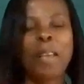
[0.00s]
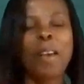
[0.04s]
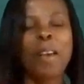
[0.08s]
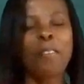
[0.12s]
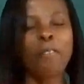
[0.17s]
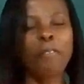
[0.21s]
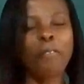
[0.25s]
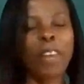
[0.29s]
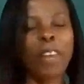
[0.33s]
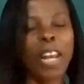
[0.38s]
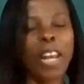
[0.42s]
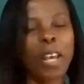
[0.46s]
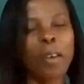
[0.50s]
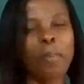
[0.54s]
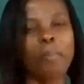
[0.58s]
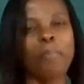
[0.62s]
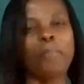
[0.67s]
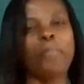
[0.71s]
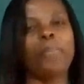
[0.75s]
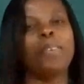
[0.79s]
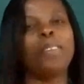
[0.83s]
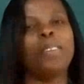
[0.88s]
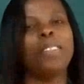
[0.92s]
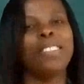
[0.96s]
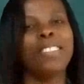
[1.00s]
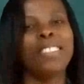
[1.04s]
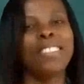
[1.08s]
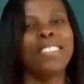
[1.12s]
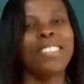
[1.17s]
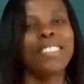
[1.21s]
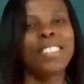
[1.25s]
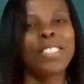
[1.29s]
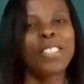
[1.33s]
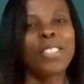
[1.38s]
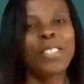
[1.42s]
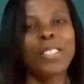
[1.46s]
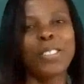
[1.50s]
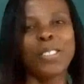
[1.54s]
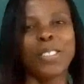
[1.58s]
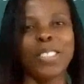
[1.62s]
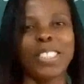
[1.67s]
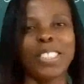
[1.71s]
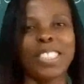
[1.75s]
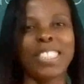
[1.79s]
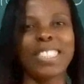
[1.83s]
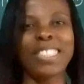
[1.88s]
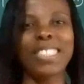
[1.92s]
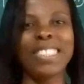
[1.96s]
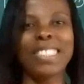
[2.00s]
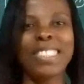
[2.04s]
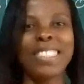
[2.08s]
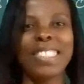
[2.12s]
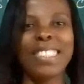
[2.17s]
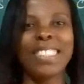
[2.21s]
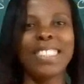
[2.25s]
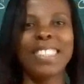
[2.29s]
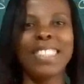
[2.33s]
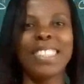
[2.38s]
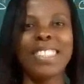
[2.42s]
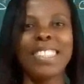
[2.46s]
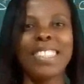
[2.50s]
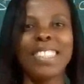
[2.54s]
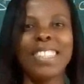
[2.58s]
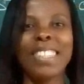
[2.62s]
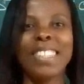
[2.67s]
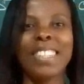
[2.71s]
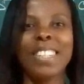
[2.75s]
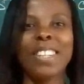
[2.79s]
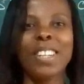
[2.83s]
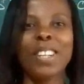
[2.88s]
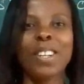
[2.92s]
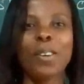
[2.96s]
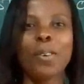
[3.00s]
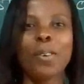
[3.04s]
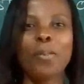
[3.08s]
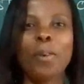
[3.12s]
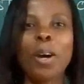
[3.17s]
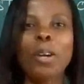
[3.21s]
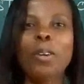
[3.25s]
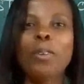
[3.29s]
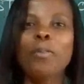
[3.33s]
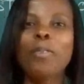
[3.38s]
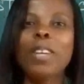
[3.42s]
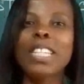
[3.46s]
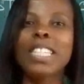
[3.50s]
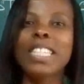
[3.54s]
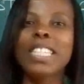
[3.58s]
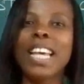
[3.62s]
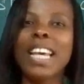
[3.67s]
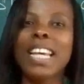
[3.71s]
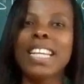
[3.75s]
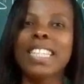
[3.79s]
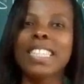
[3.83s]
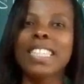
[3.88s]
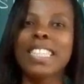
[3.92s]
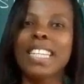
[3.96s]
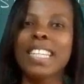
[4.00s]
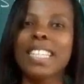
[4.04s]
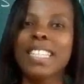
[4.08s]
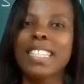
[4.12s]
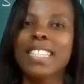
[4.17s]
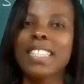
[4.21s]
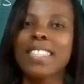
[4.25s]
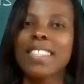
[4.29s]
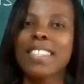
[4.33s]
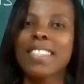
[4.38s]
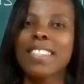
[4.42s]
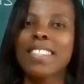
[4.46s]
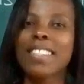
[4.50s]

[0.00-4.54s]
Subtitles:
Flip. Good. What did we say it is?